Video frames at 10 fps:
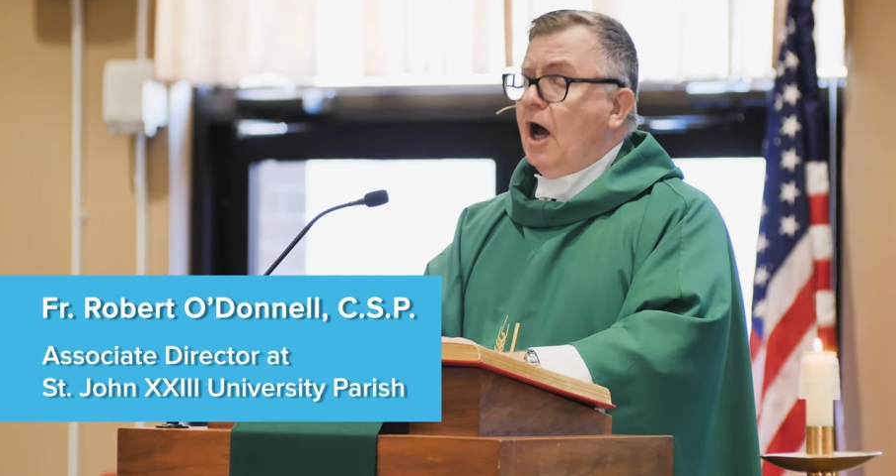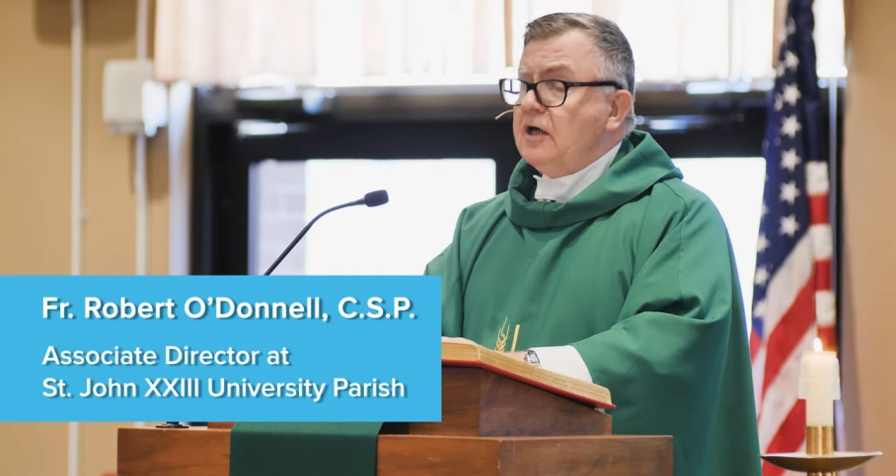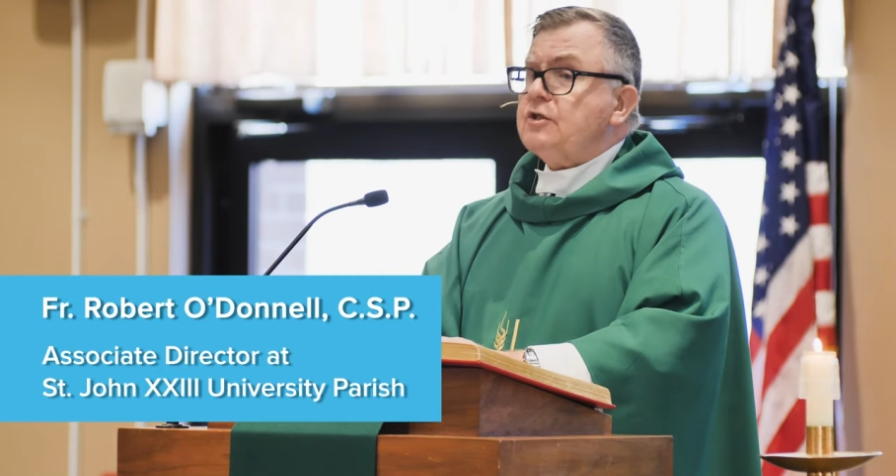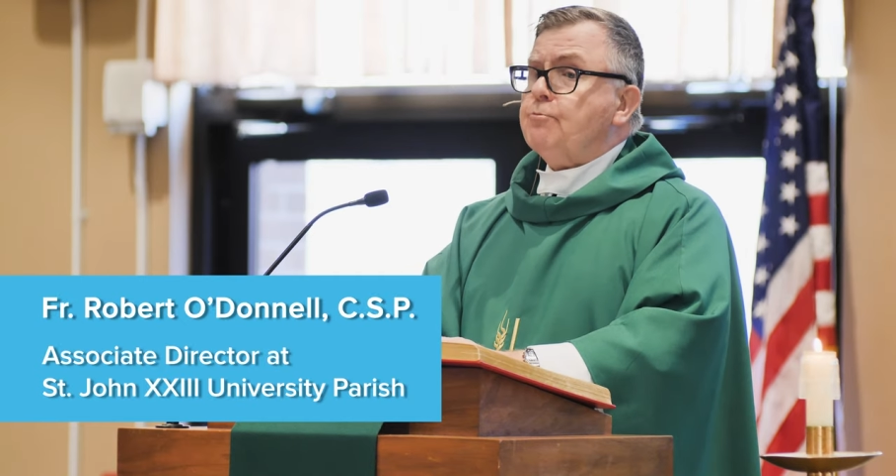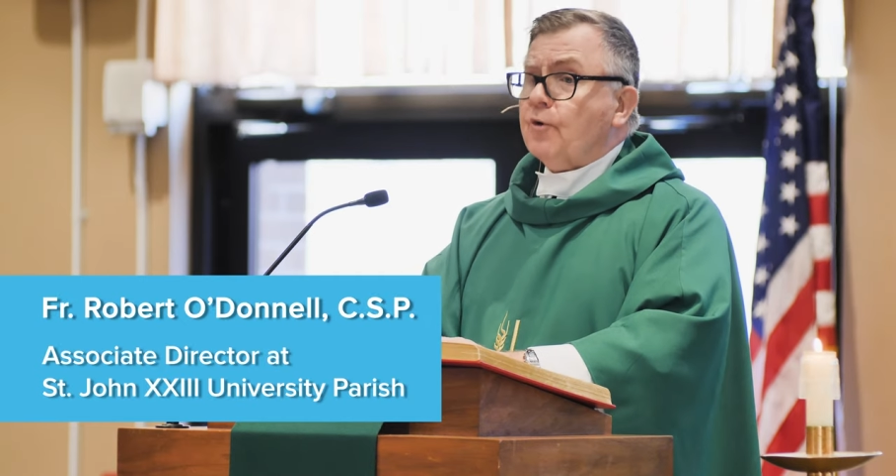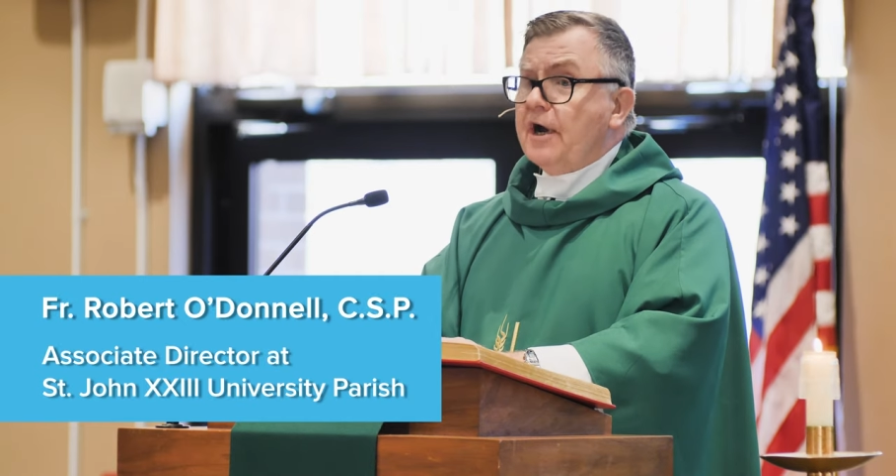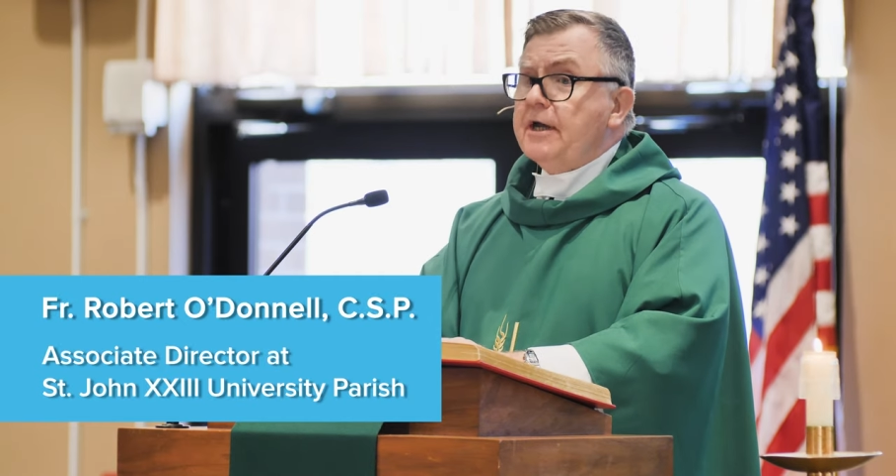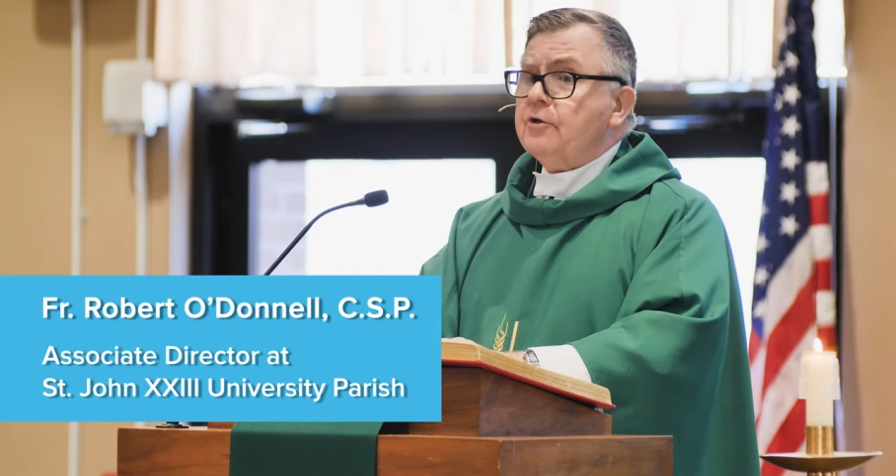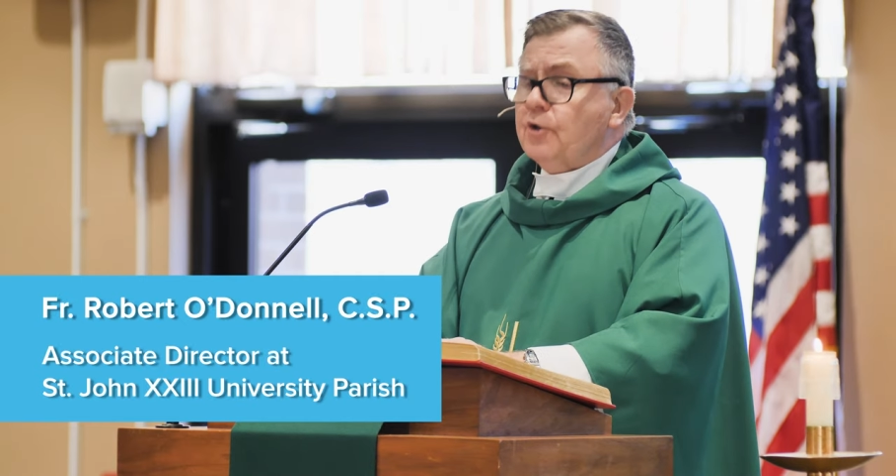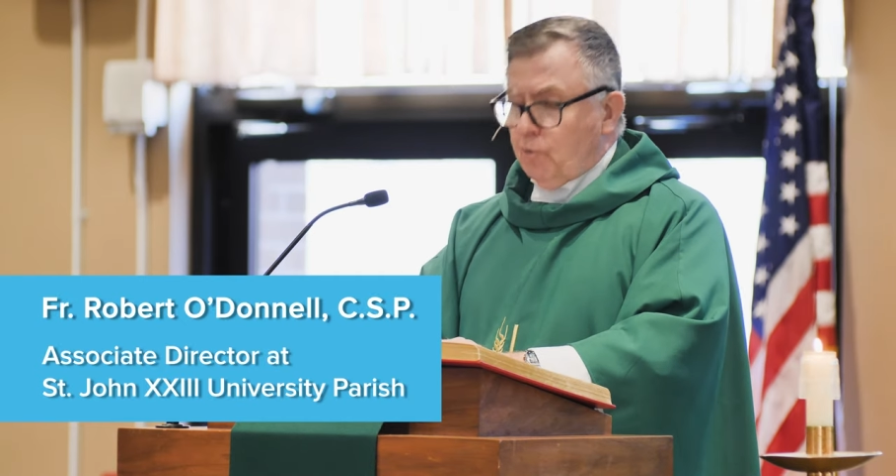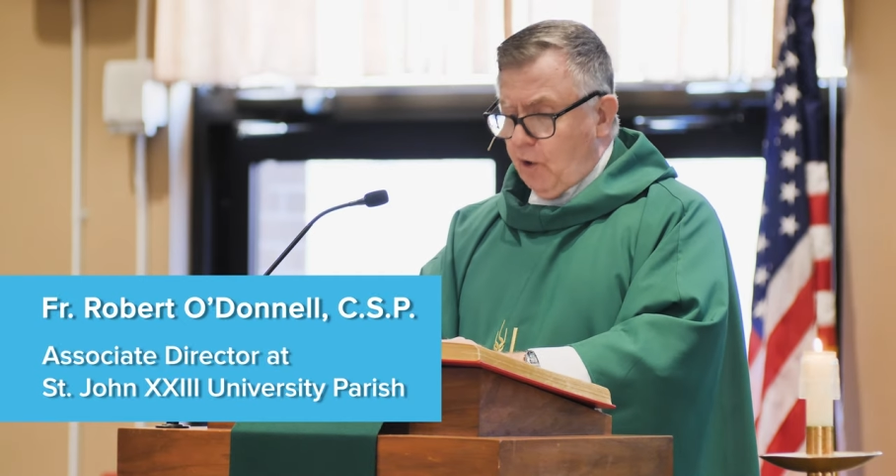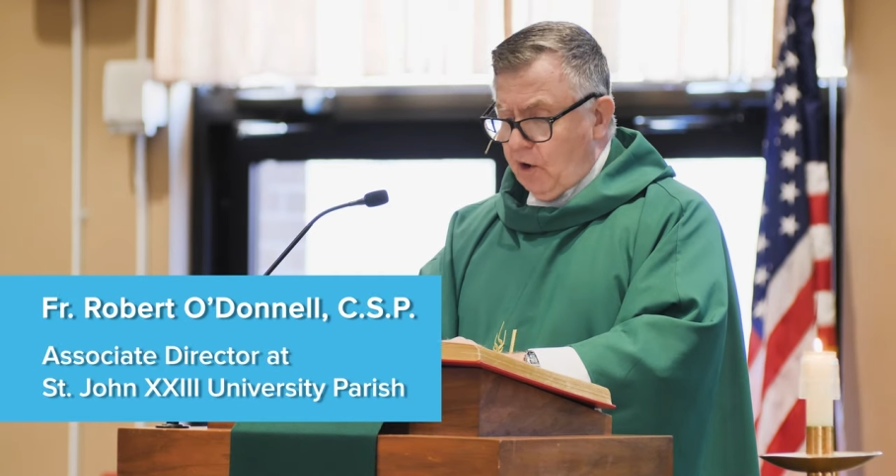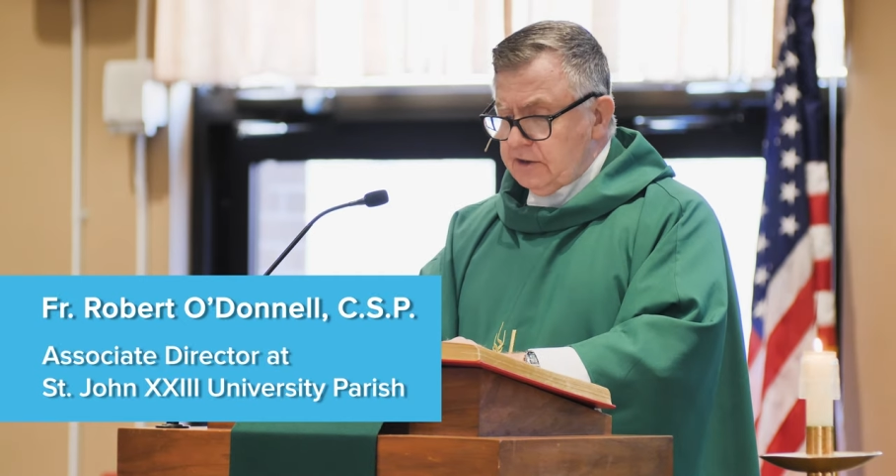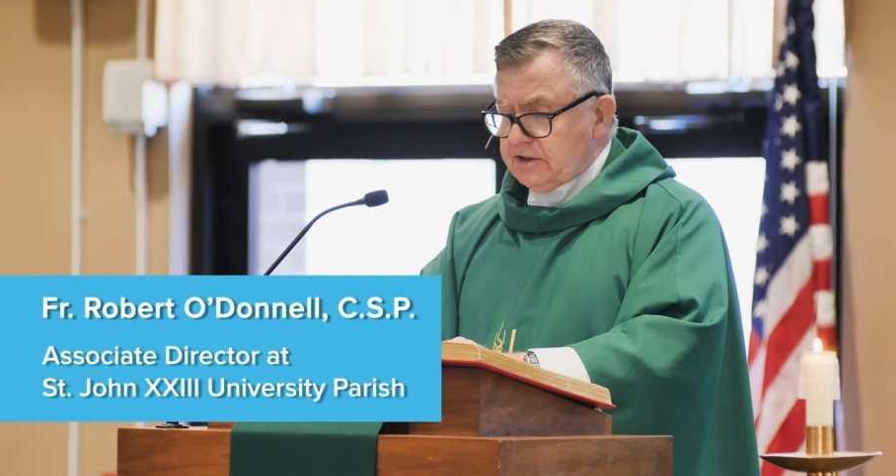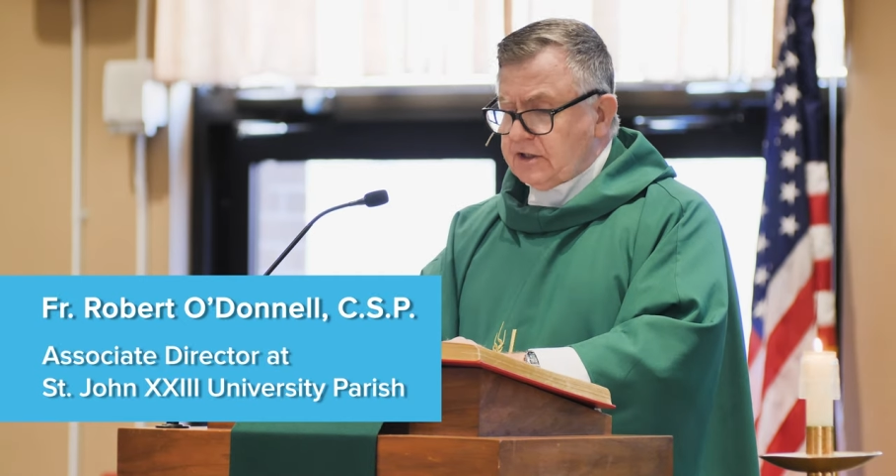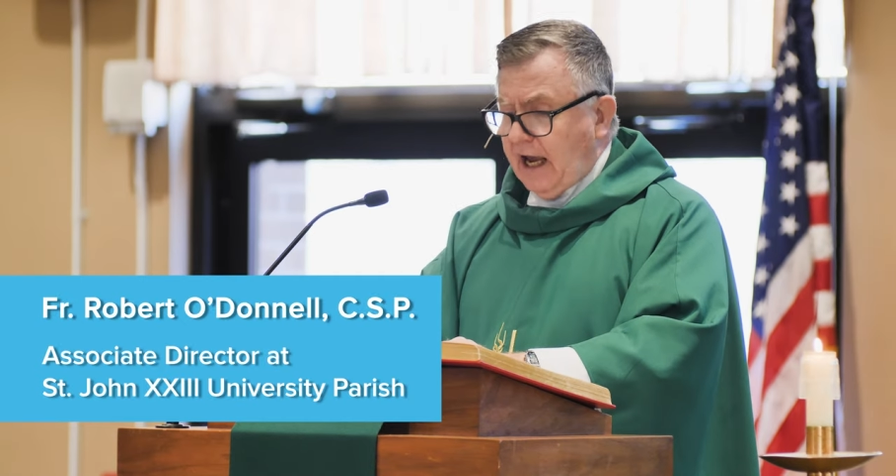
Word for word: us break the world's